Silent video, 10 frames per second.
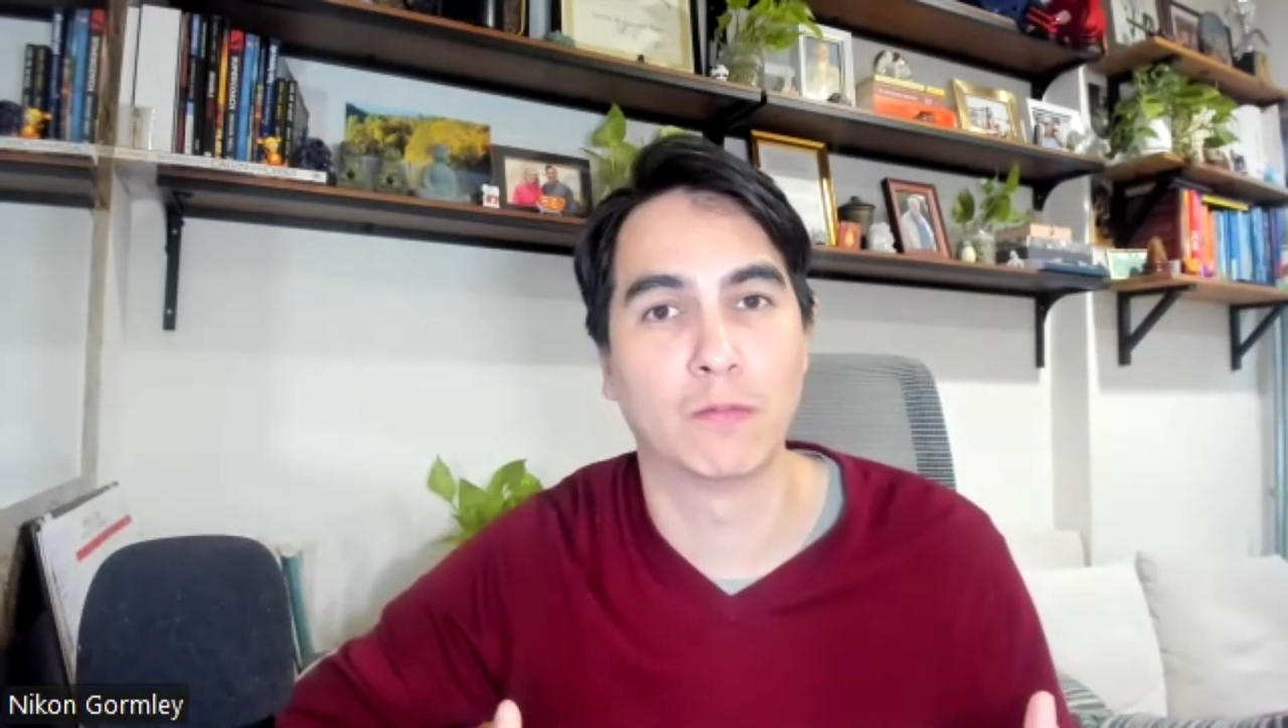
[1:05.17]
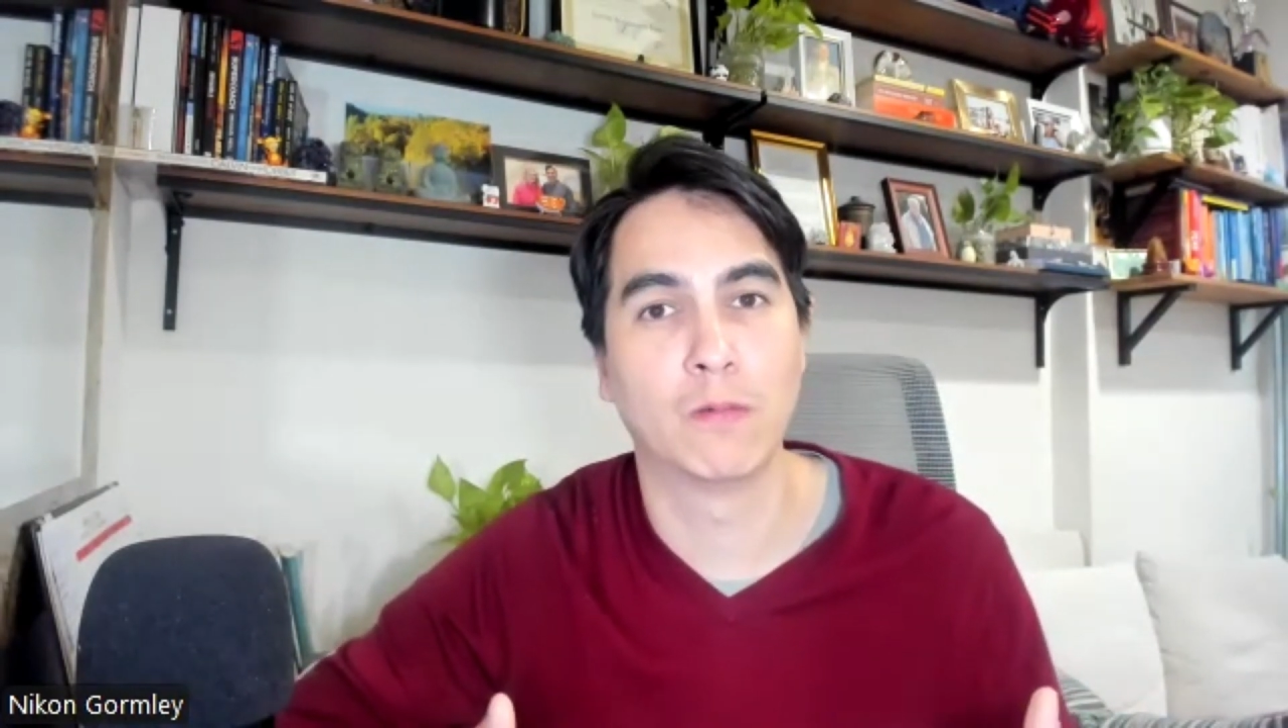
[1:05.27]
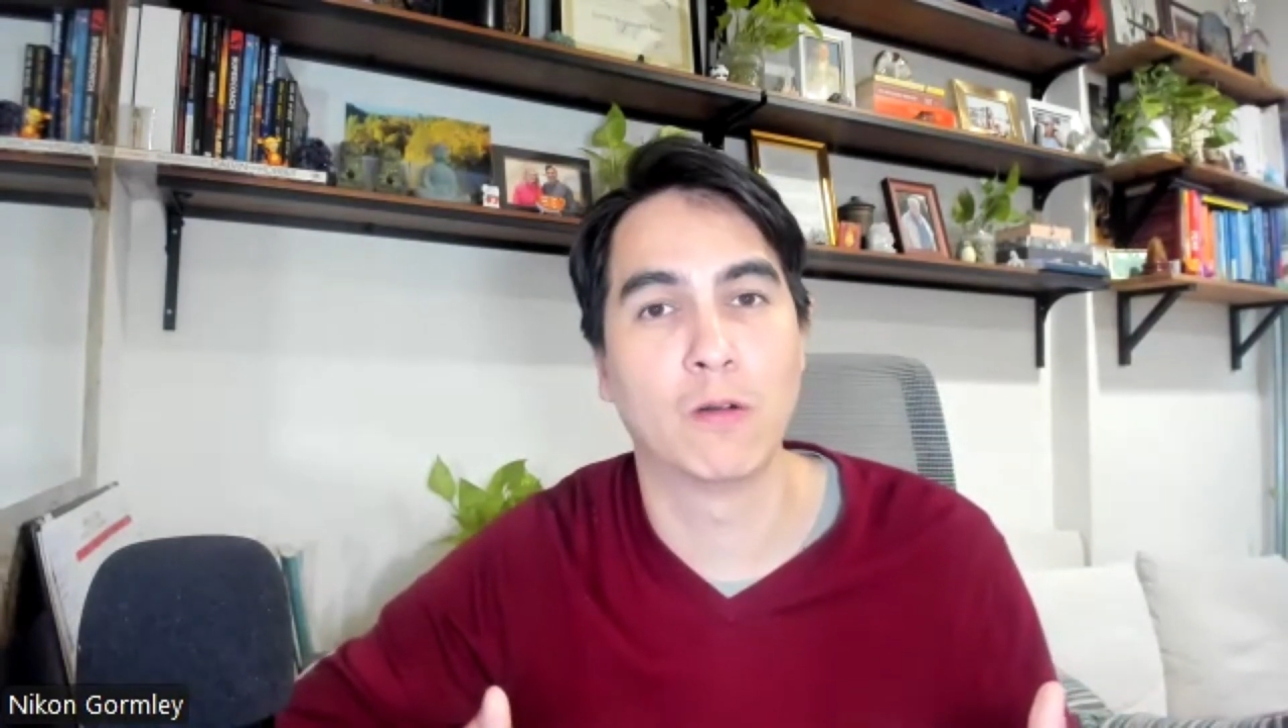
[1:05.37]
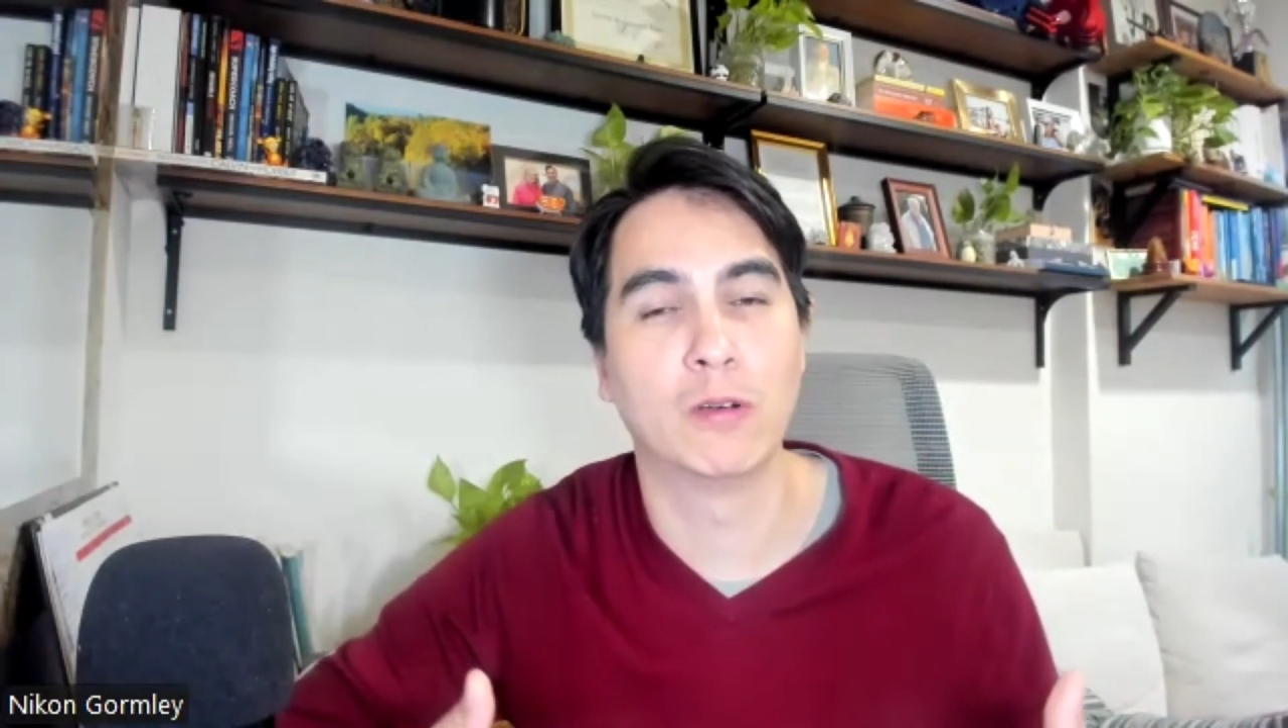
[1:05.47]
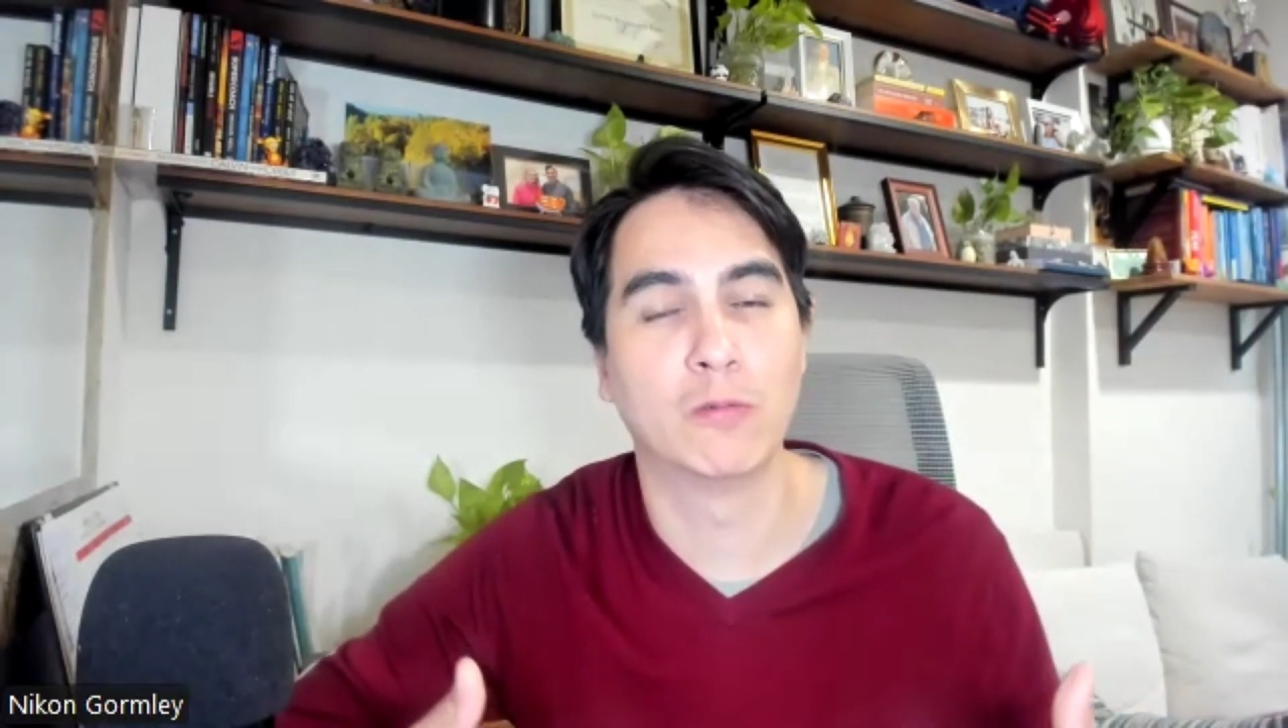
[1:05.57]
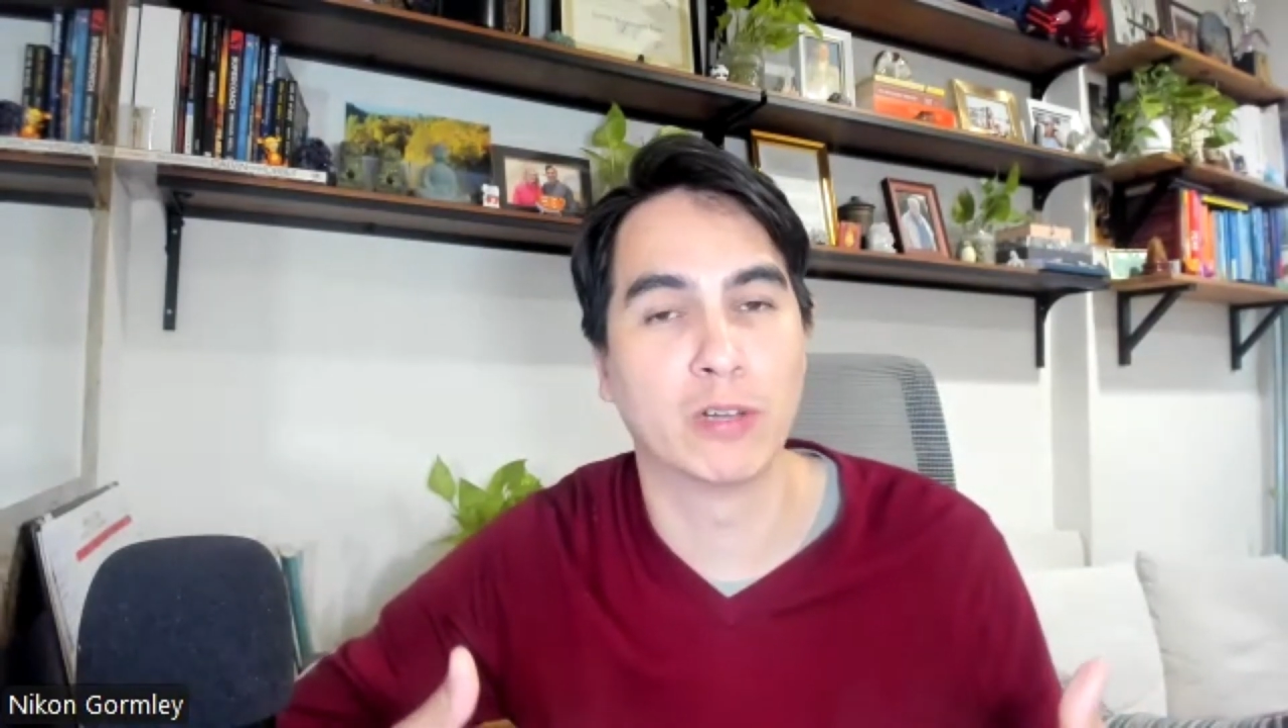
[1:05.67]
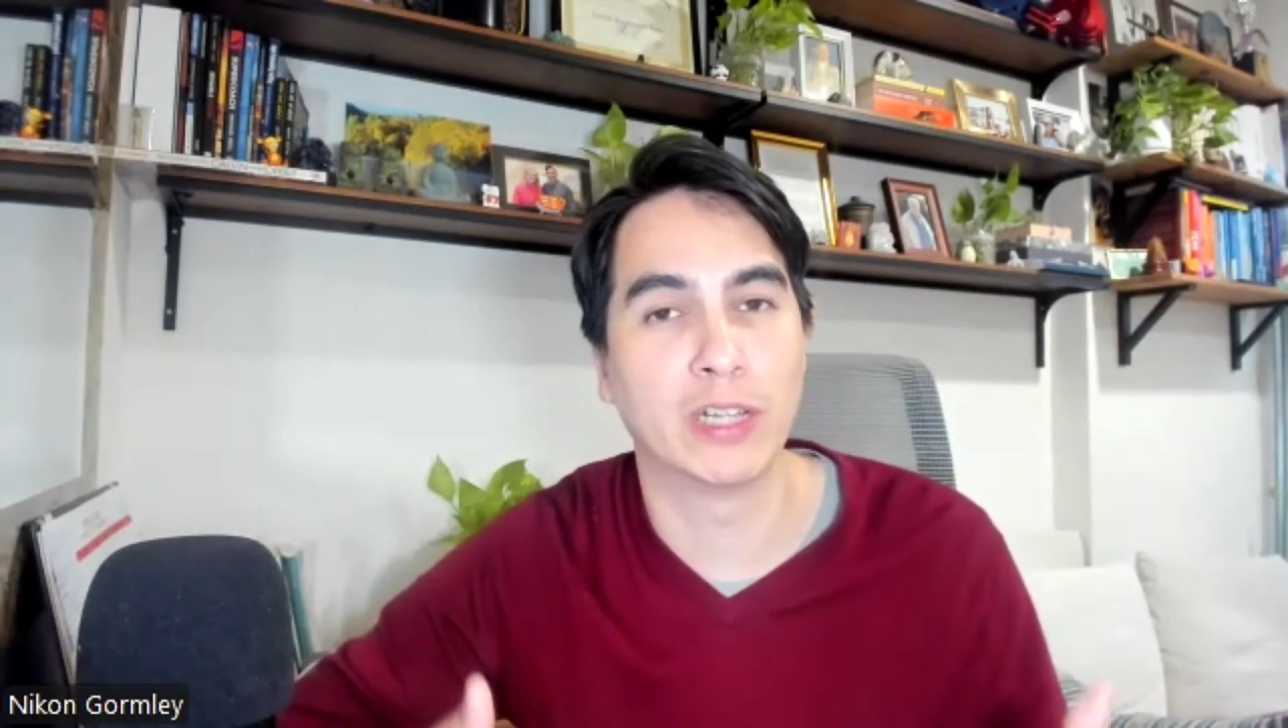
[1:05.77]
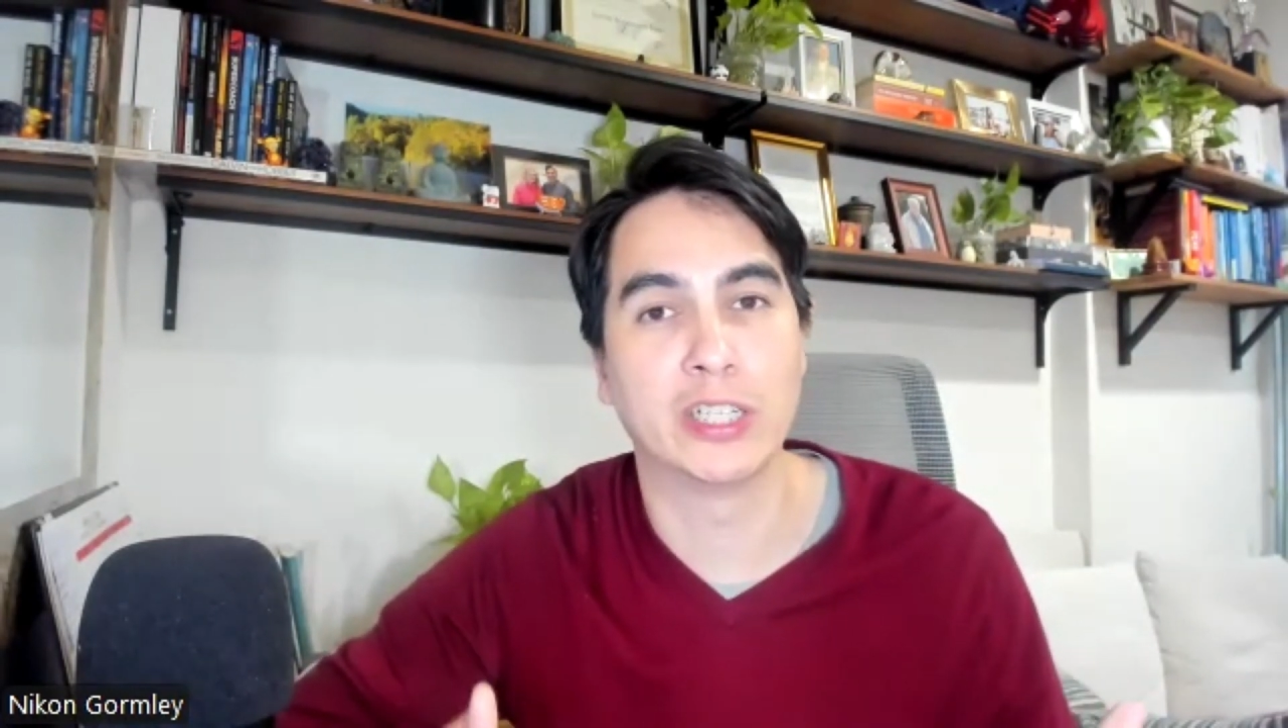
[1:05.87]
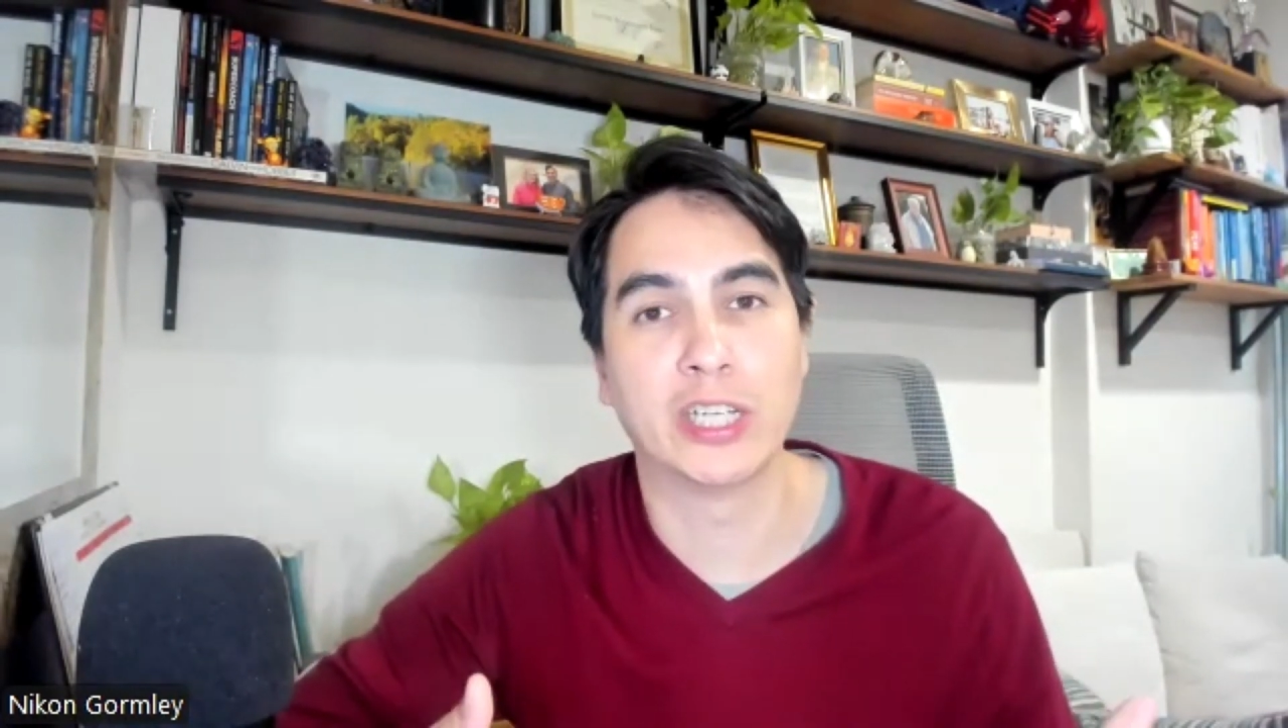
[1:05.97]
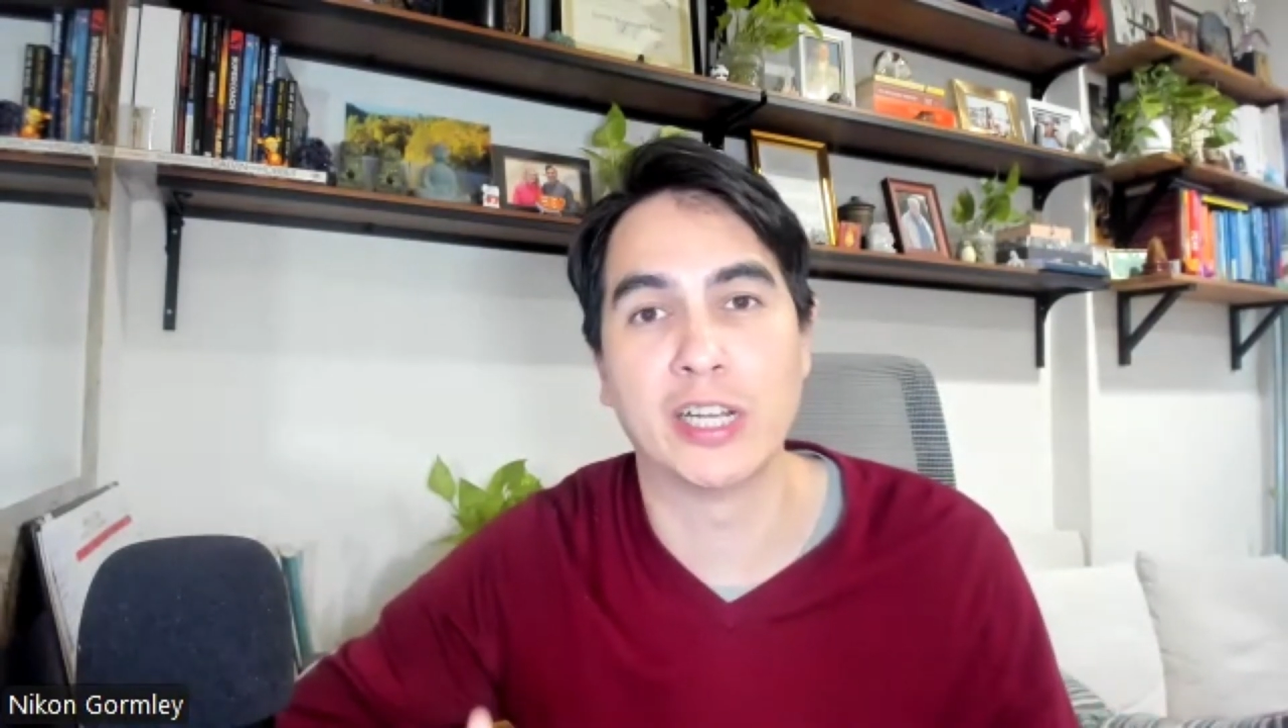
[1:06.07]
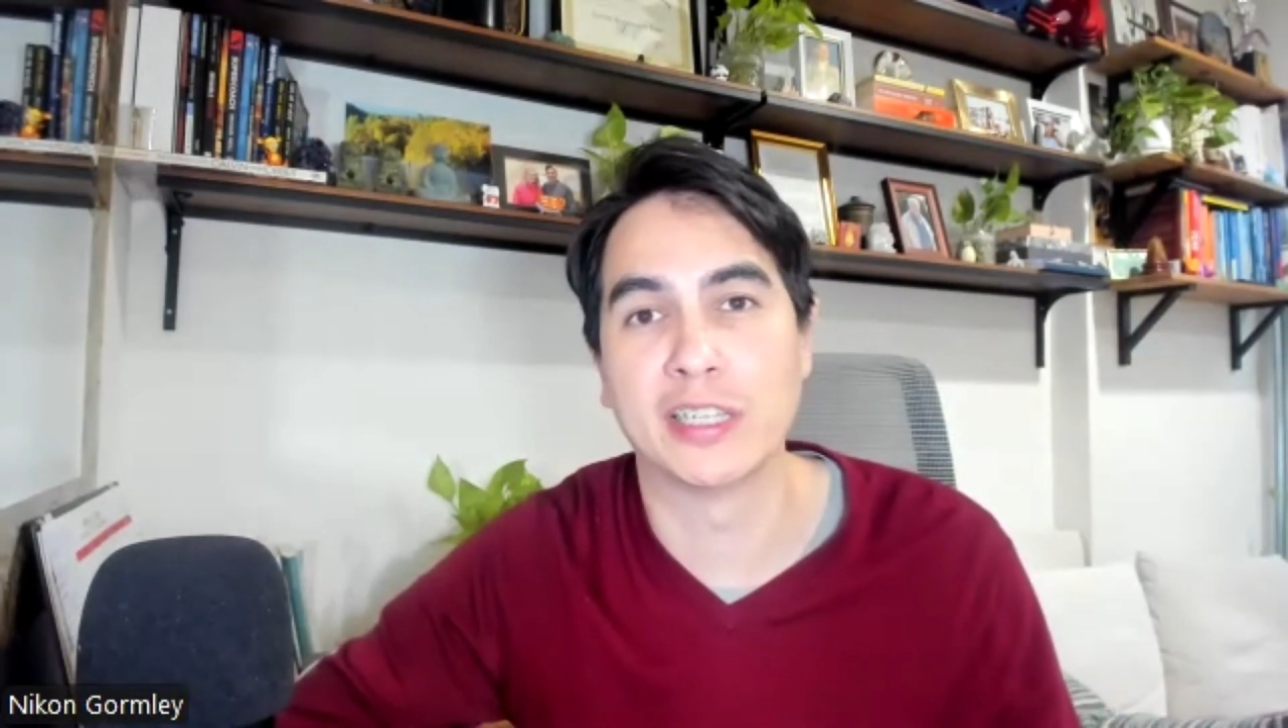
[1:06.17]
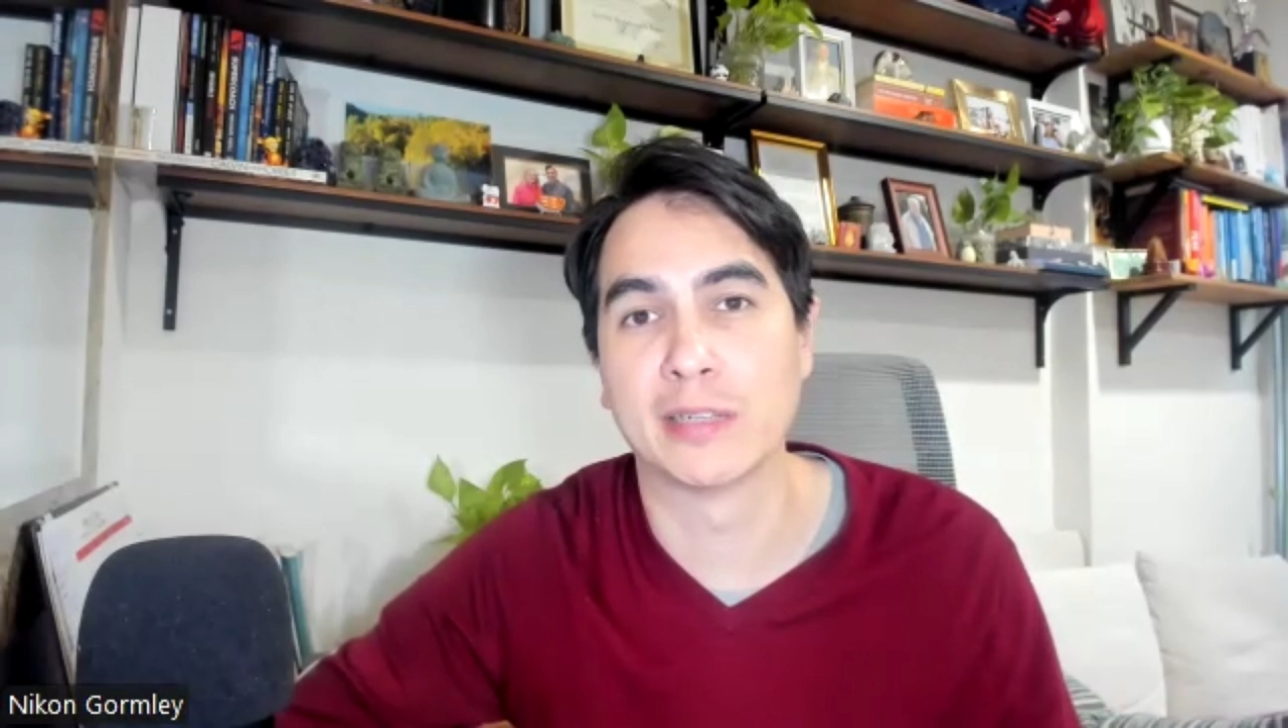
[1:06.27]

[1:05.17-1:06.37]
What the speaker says: what would really change